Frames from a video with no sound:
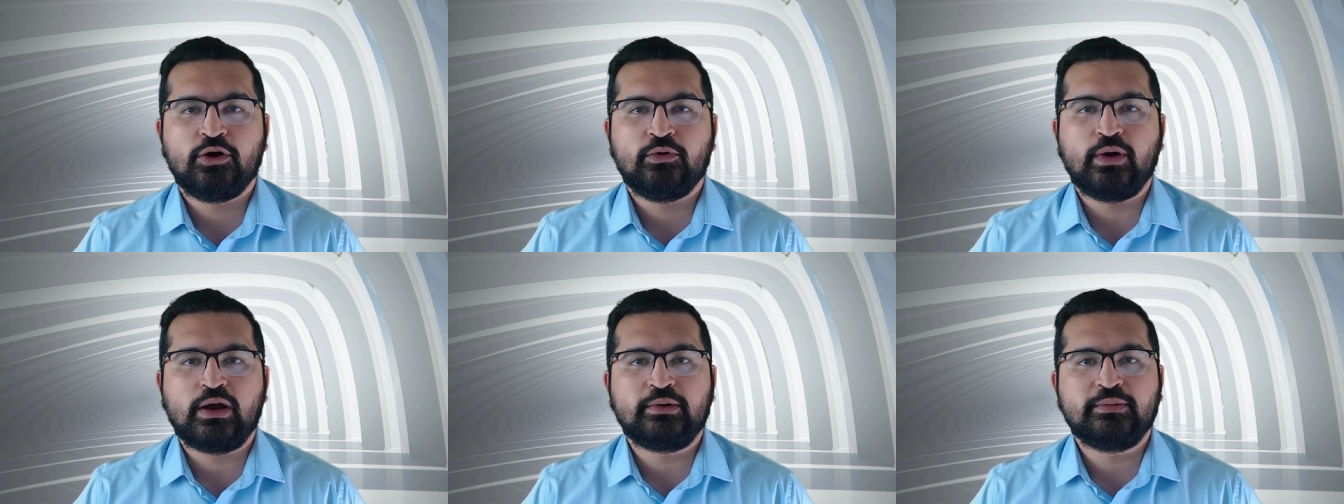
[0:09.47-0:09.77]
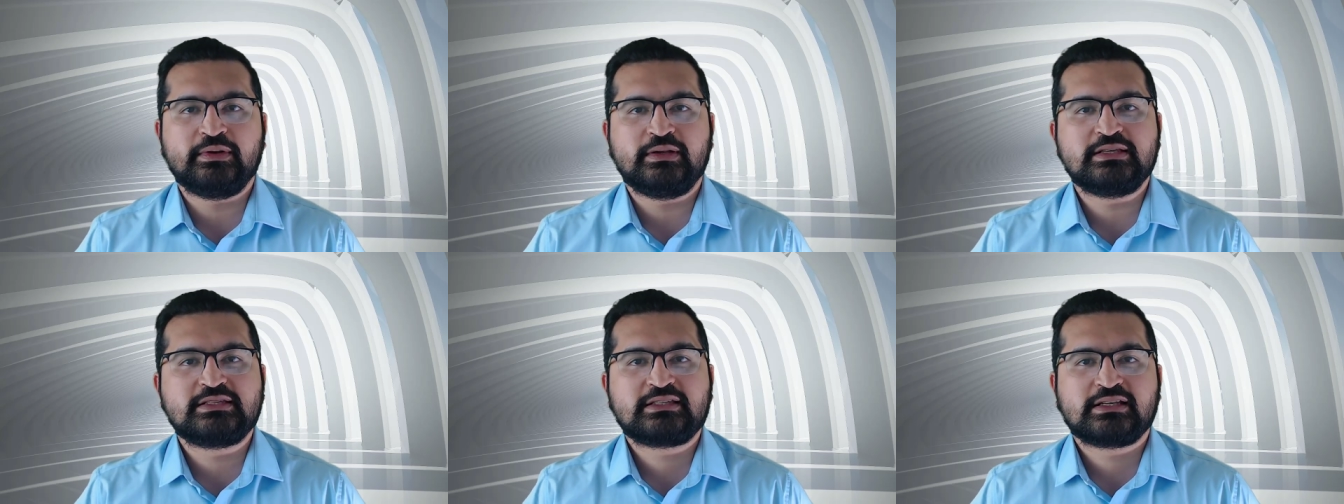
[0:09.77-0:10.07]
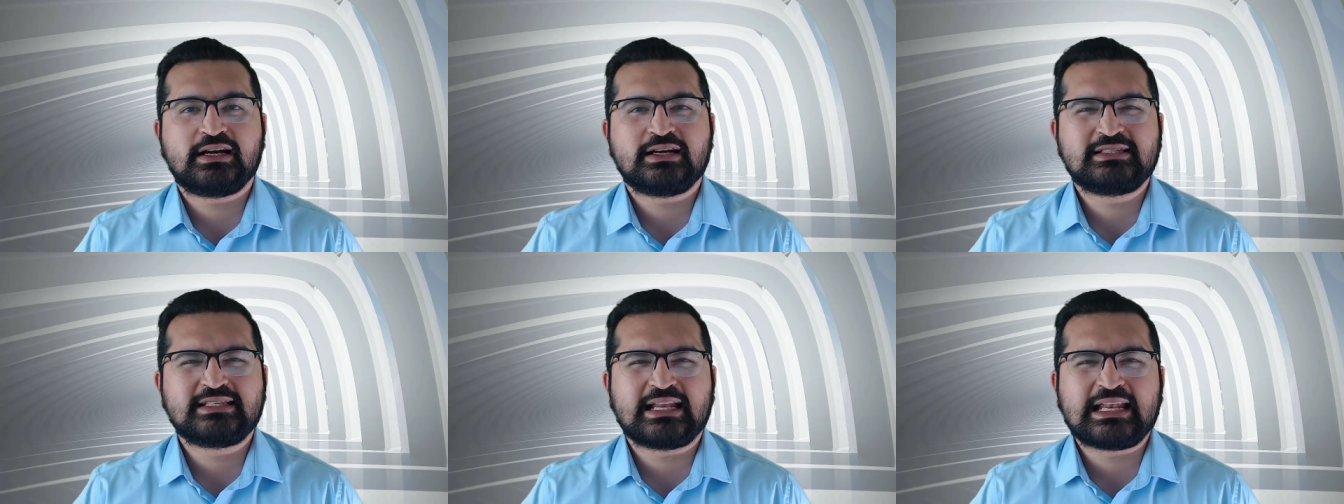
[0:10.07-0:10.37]
where we
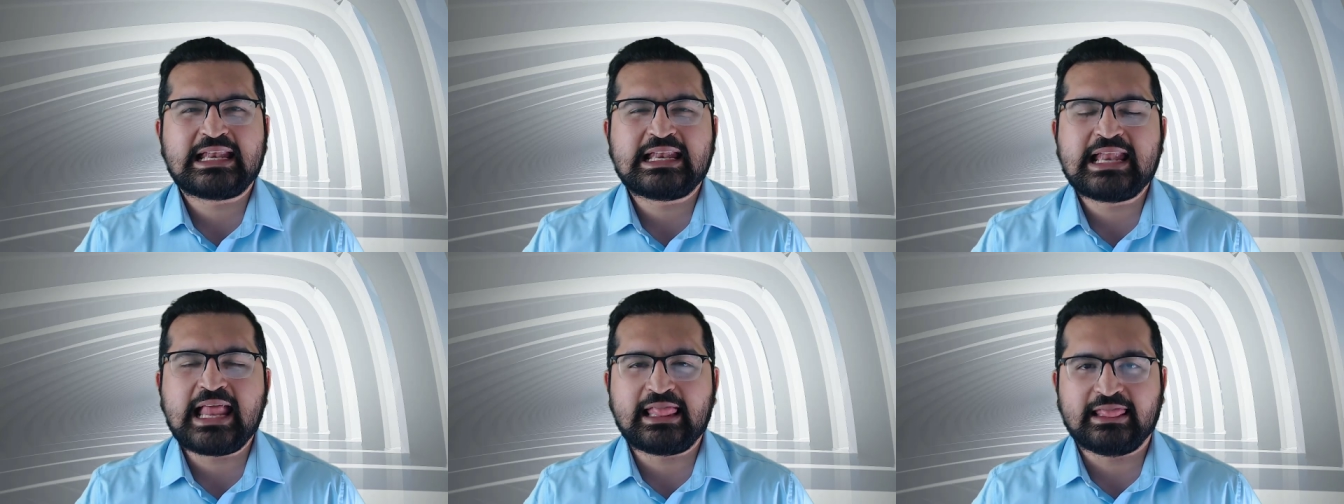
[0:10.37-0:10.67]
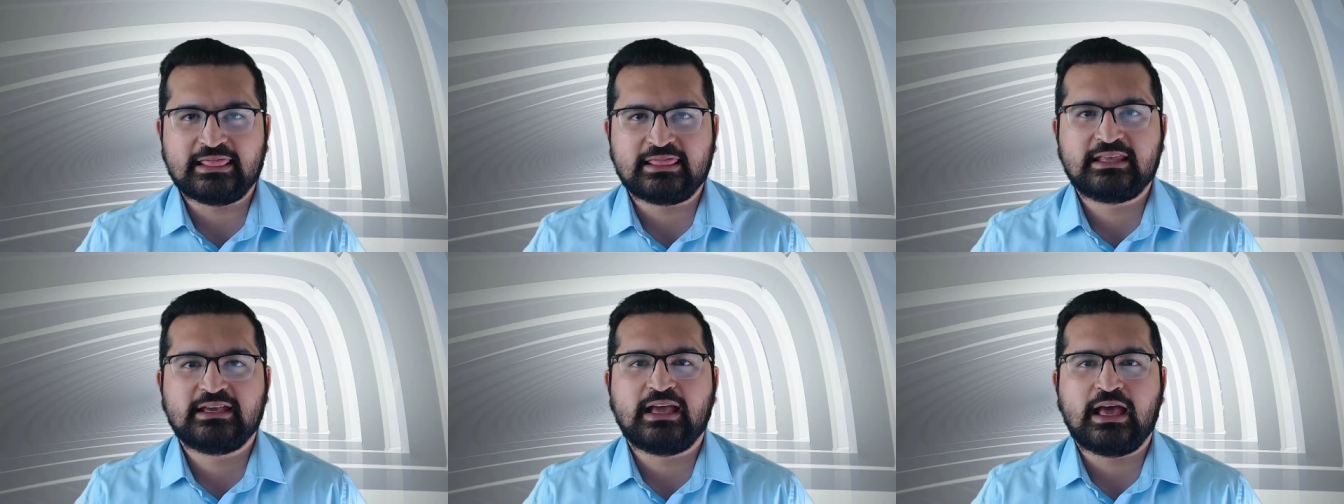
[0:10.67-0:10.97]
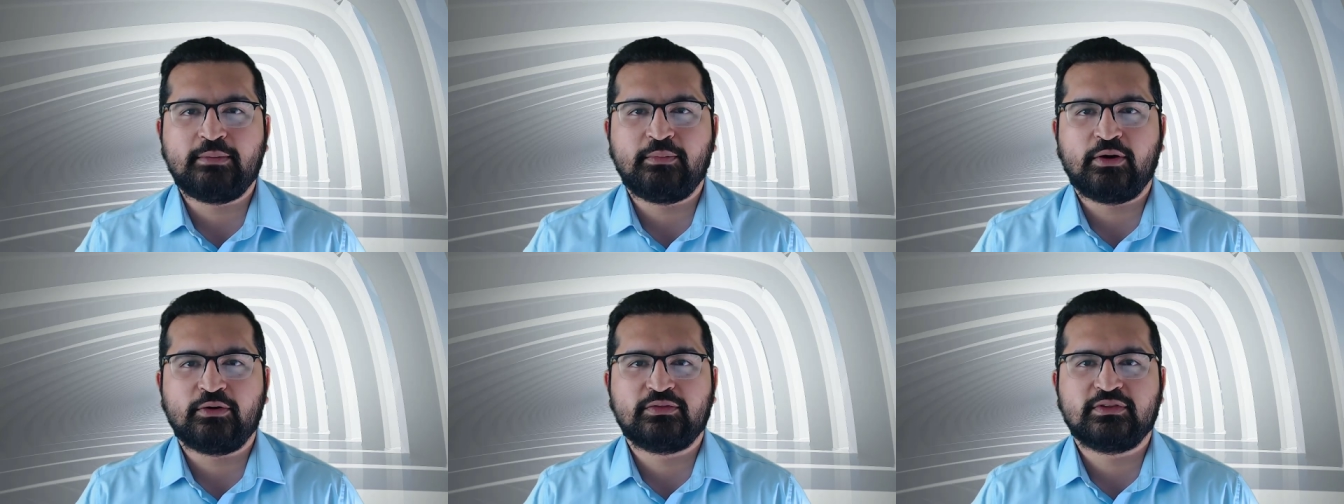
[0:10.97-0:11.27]
discuss at length
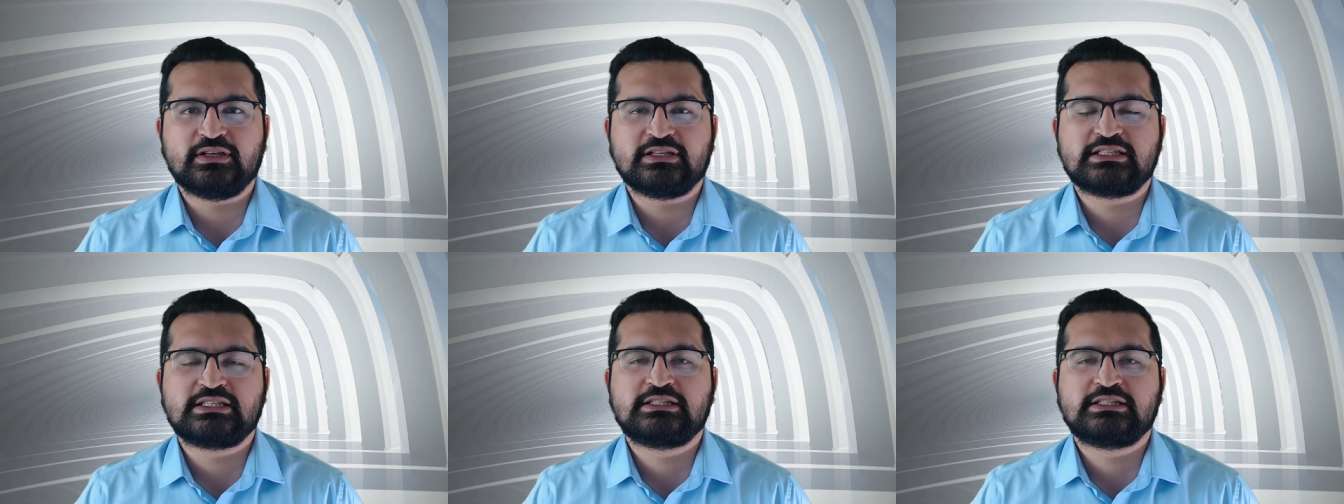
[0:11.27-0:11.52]
about the